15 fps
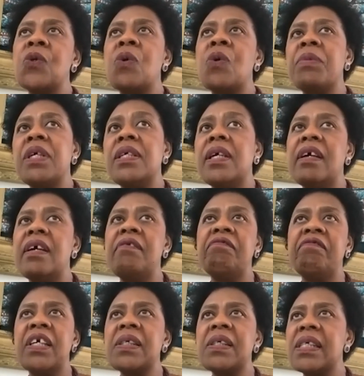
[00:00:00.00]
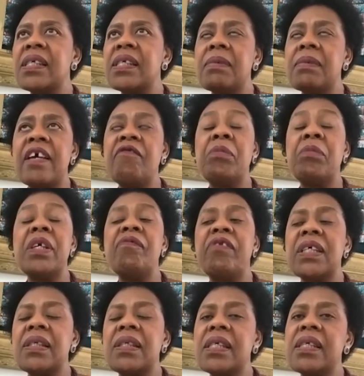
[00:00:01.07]
many have been
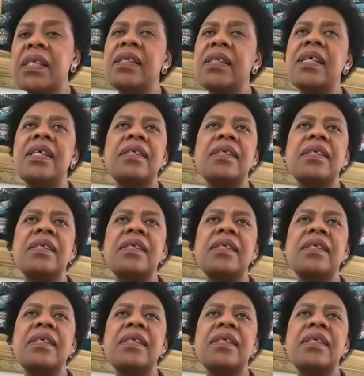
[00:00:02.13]
vaccinated,